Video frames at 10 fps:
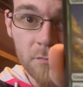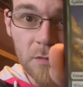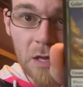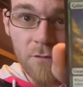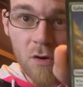
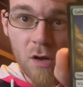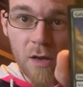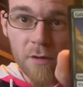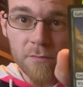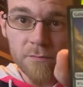Landfall
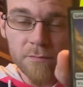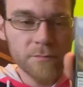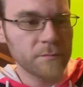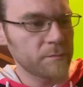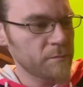guy.
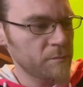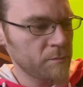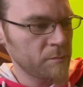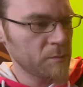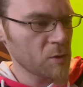
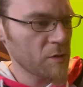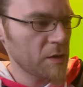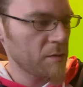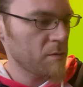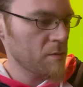It's
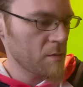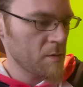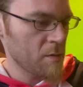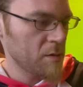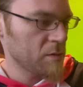alright.
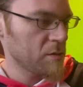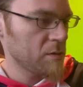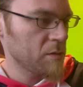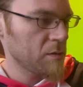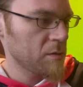
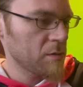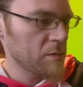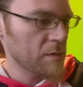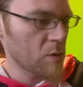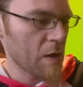
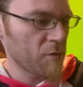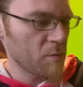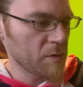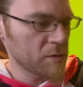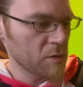I don't have
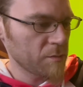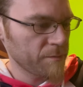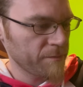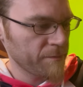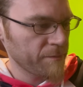humans though.
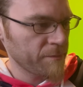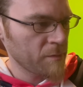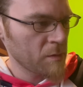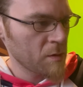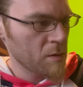
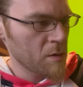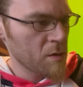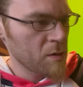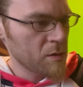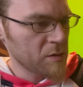
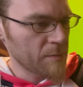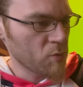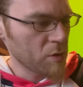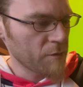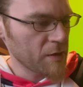
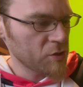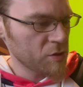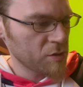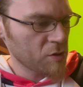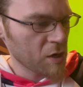Temporal
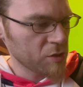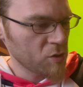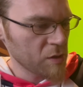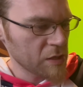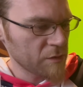Intervention, costs
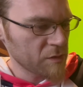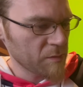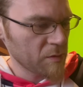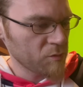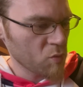2 less if
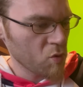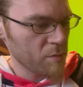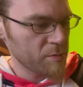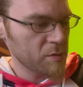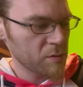something's
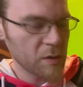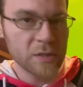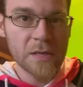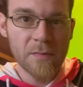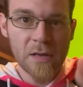warped. Yeah,
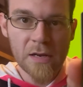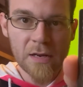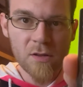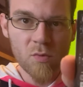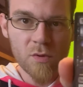same thing.
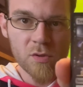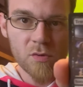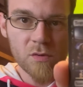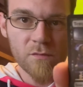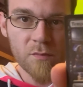Another one of
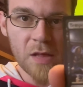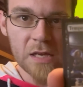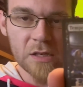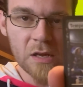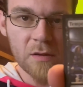those from
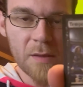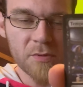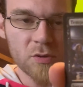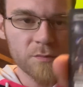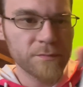last episode.